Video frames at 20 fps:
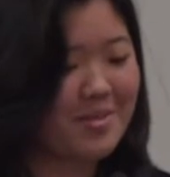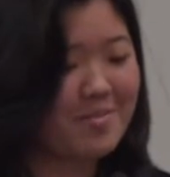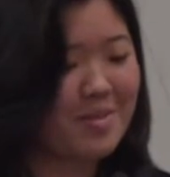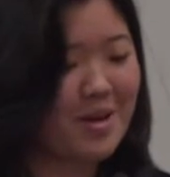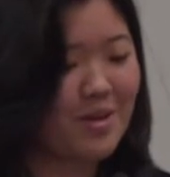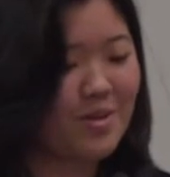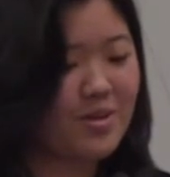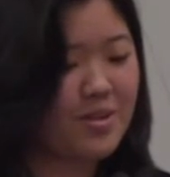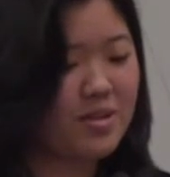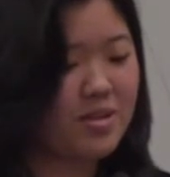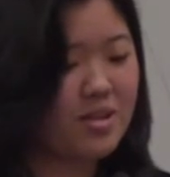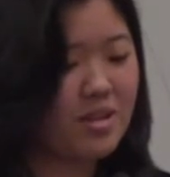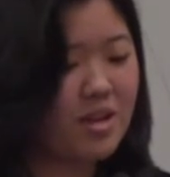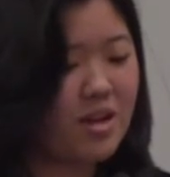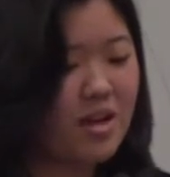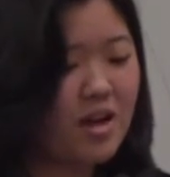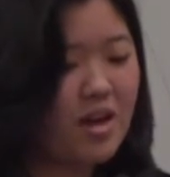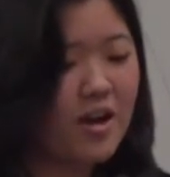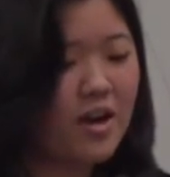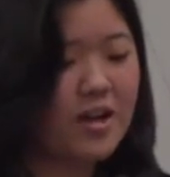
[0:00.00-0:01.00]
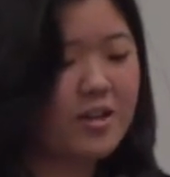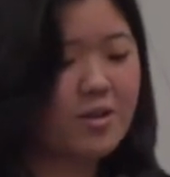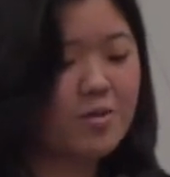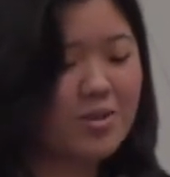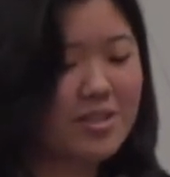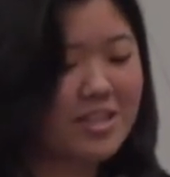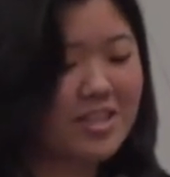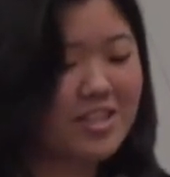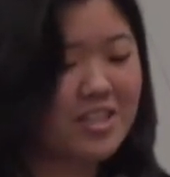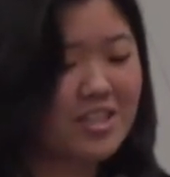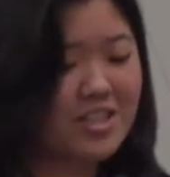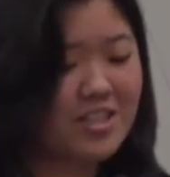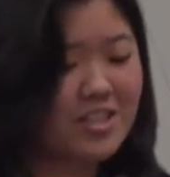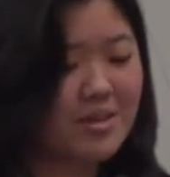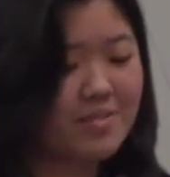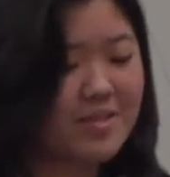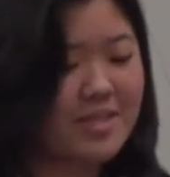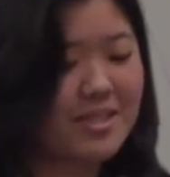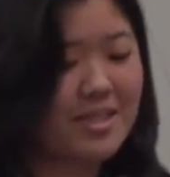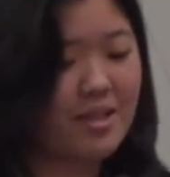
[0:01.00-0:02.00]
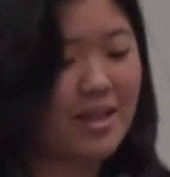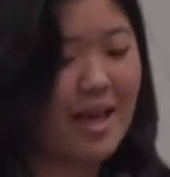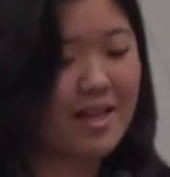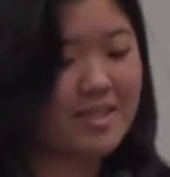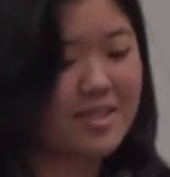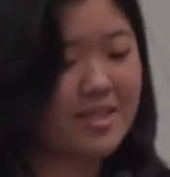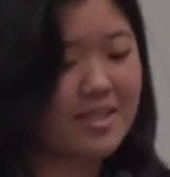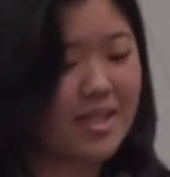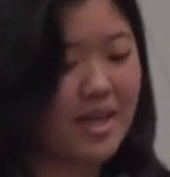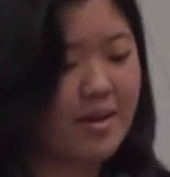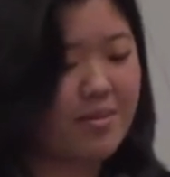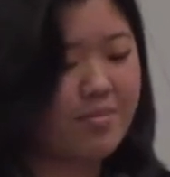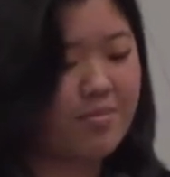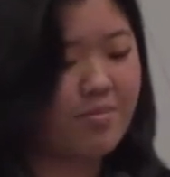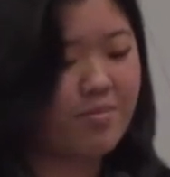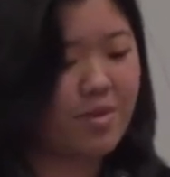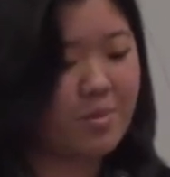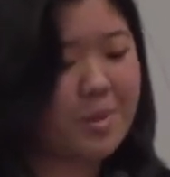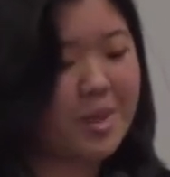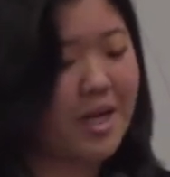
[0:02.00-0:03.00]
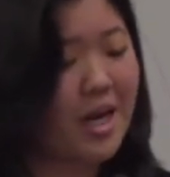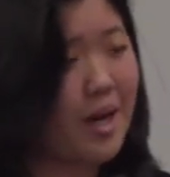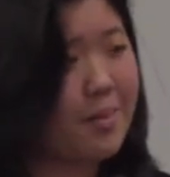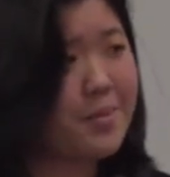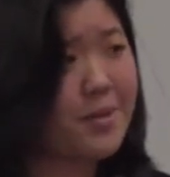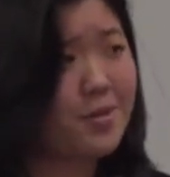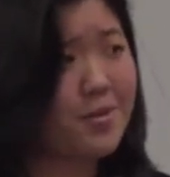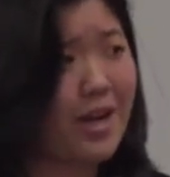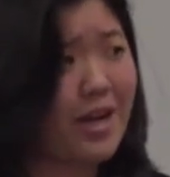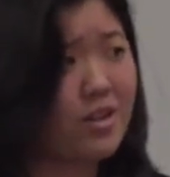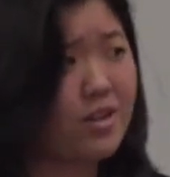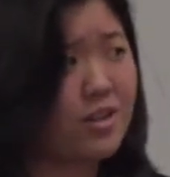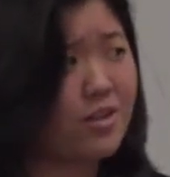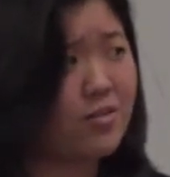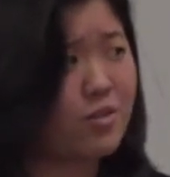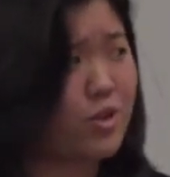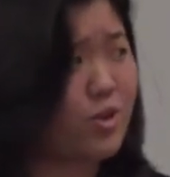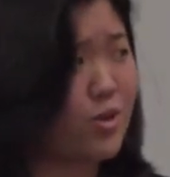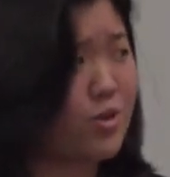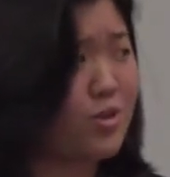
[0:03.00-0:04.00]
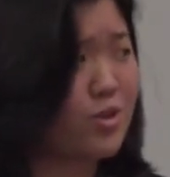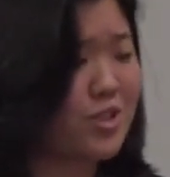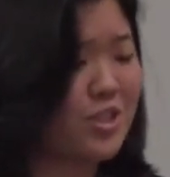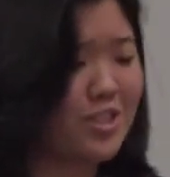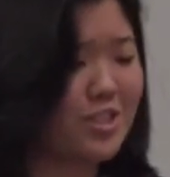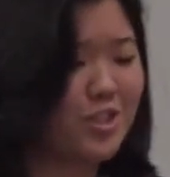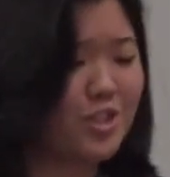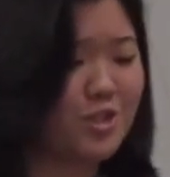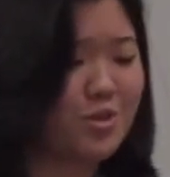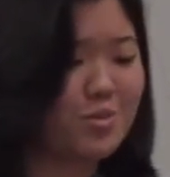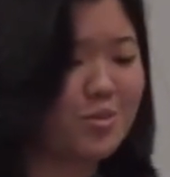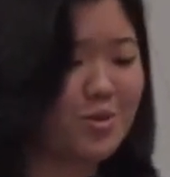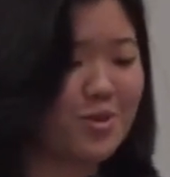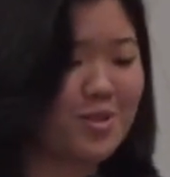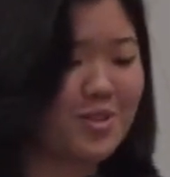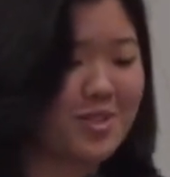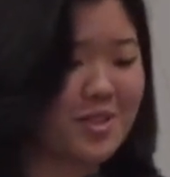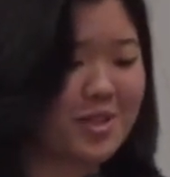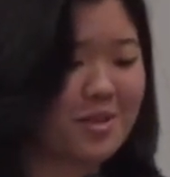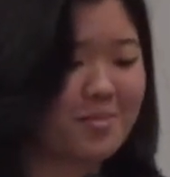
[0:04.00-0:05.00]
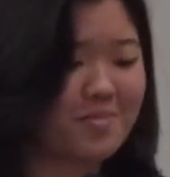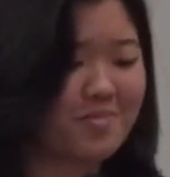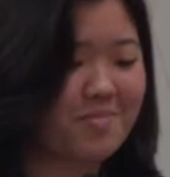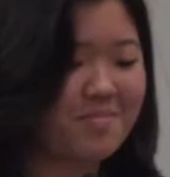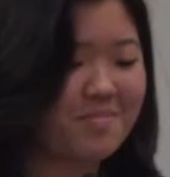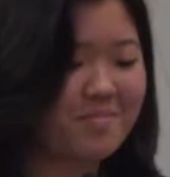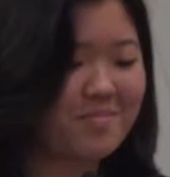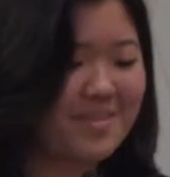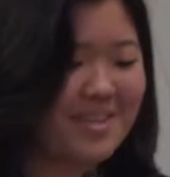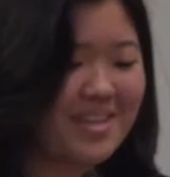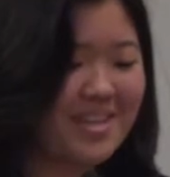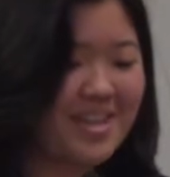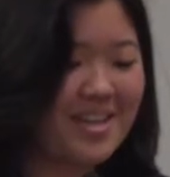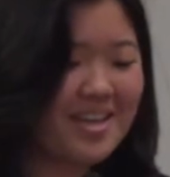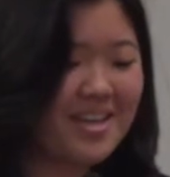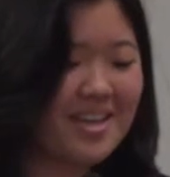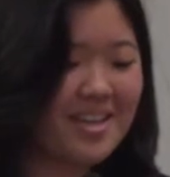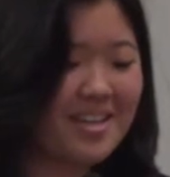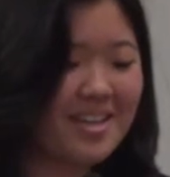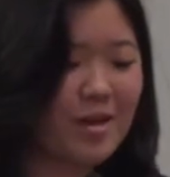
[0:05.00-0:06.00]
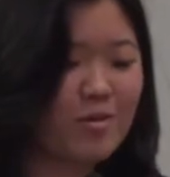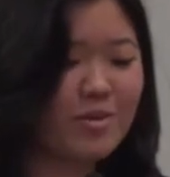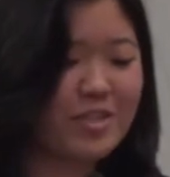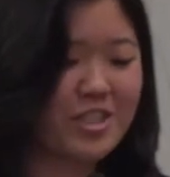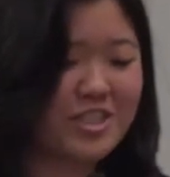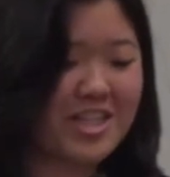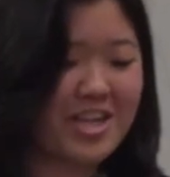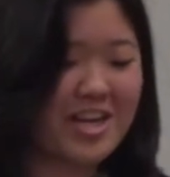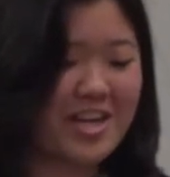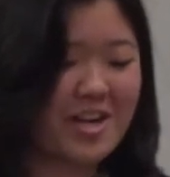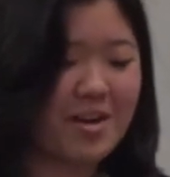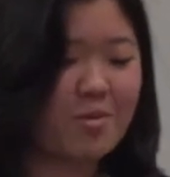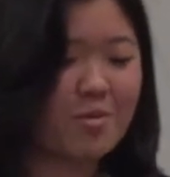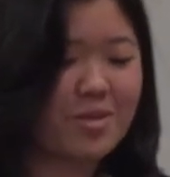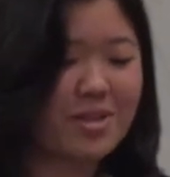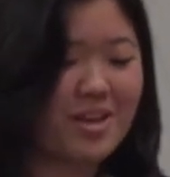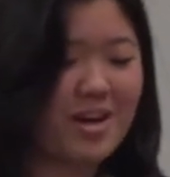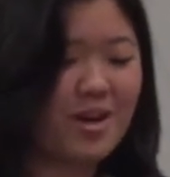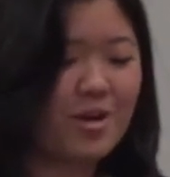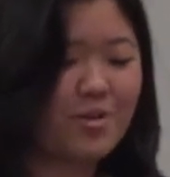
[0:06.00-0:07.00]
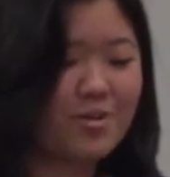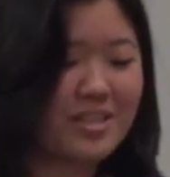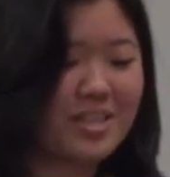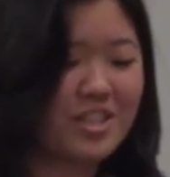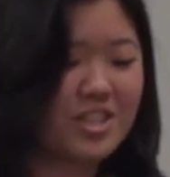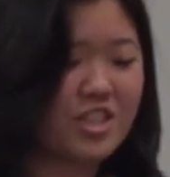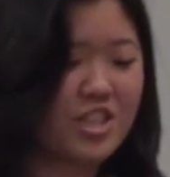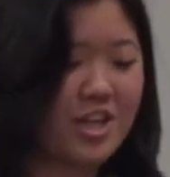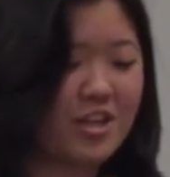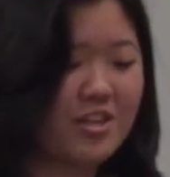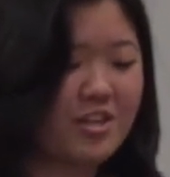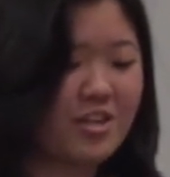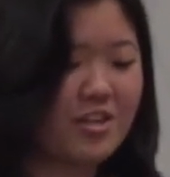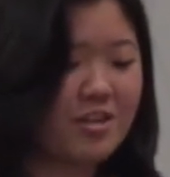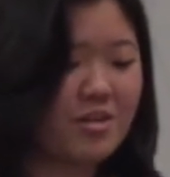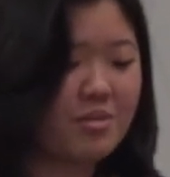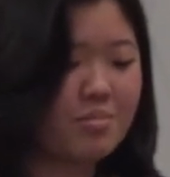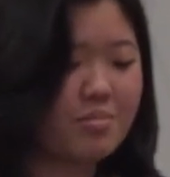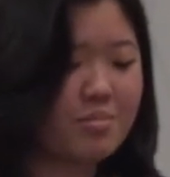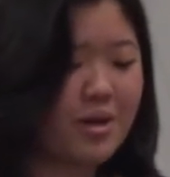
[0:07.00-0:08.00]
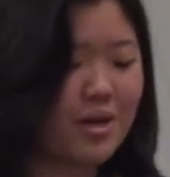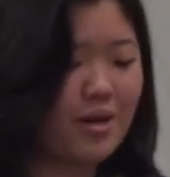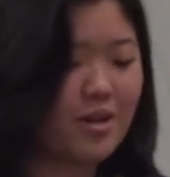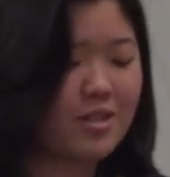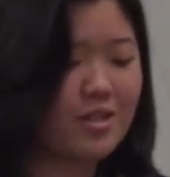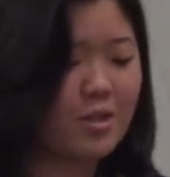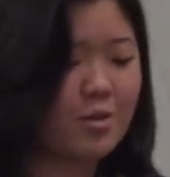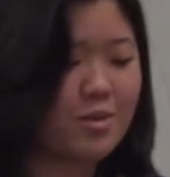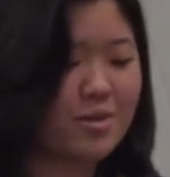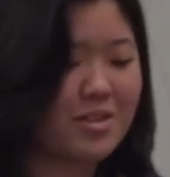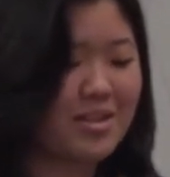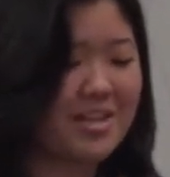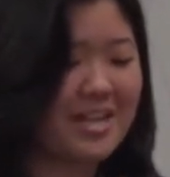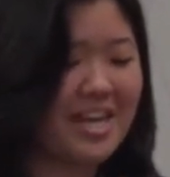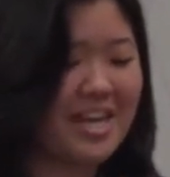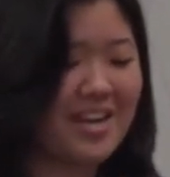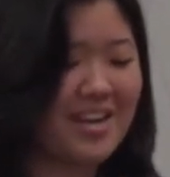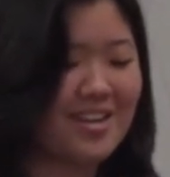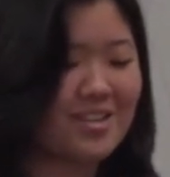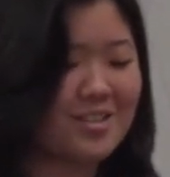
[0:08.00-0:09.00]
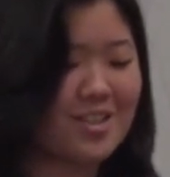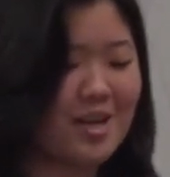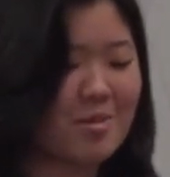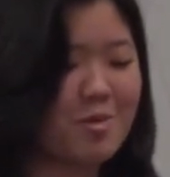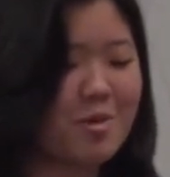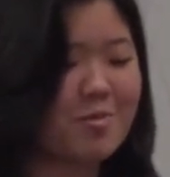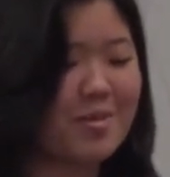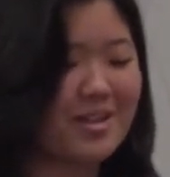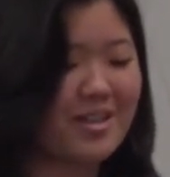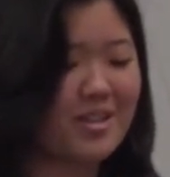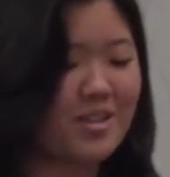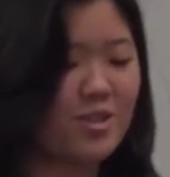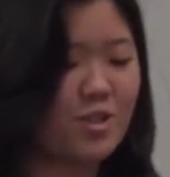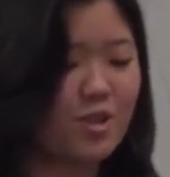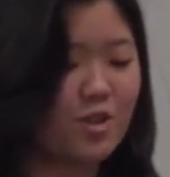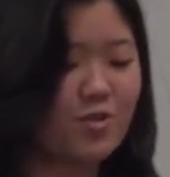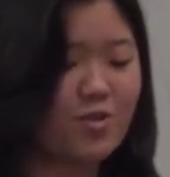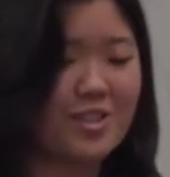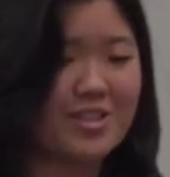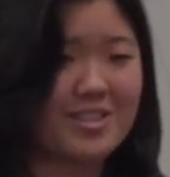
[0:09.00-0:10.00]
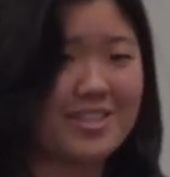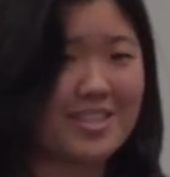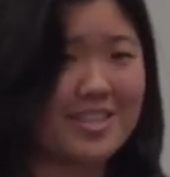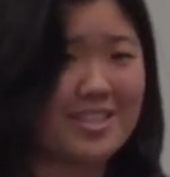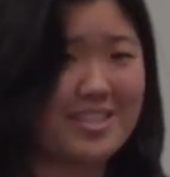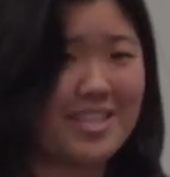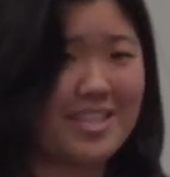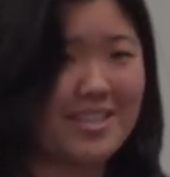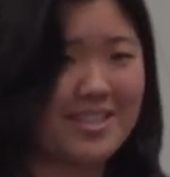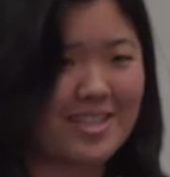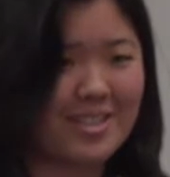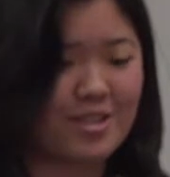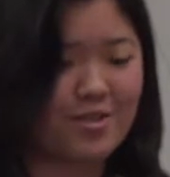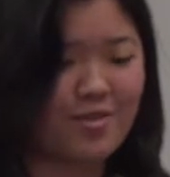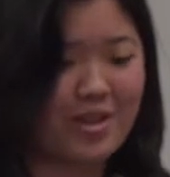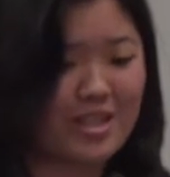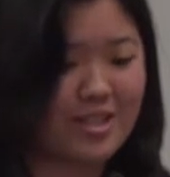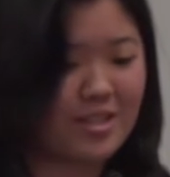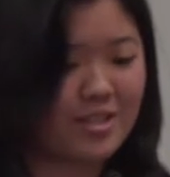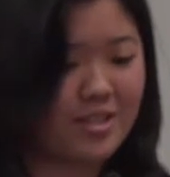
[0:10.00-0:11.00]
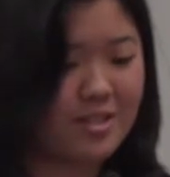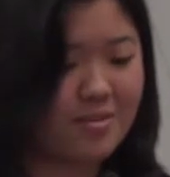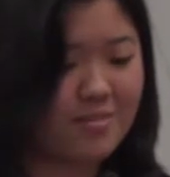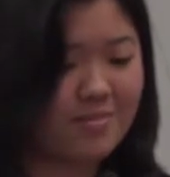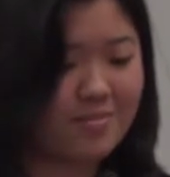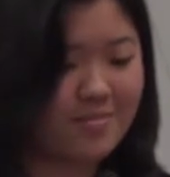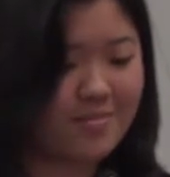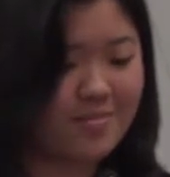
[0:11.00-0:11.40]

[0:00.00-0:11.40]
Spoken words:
the most are the relationships that stem from the common ground of Jodo Shinshu Buddhism that we share with not only each other, but also with our caring Dharma buddies who facilitate these events.